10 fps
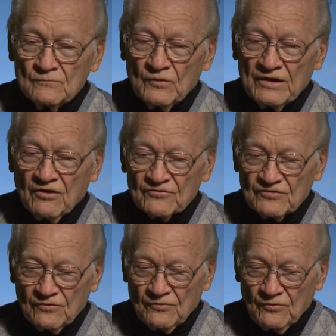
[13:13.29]
We
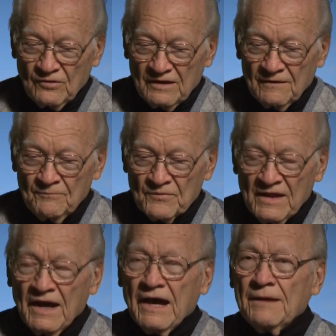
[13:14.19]
also,
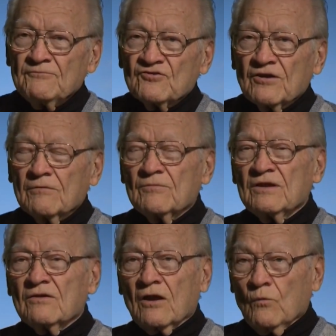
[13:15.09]
I'm
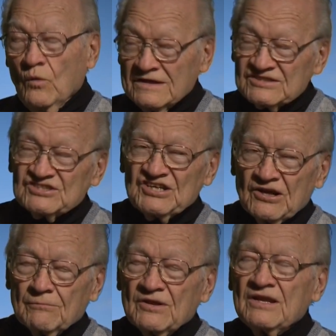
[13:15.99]
chairman, or was
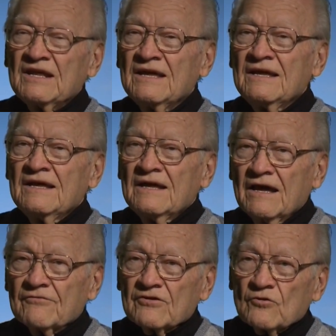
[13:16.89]
chairman,
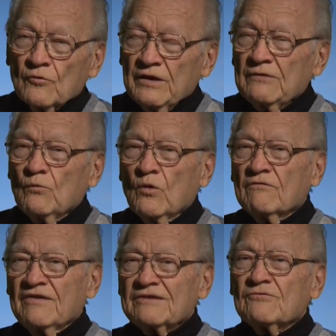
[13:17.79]
of the Korean
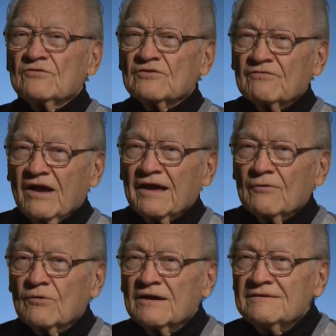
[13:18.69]
War Veterans of
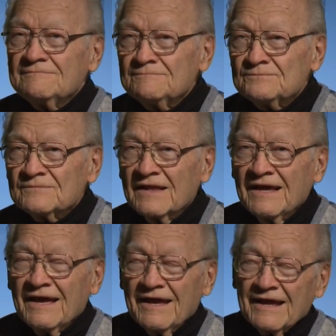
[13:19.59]
Iowa.
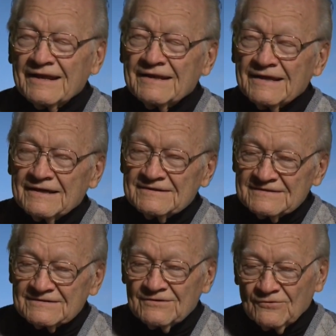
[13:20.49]
And
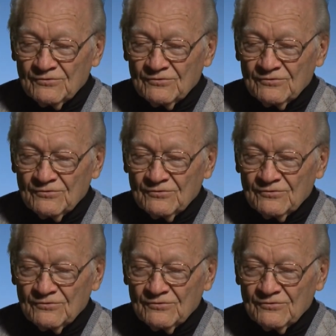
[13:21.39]
this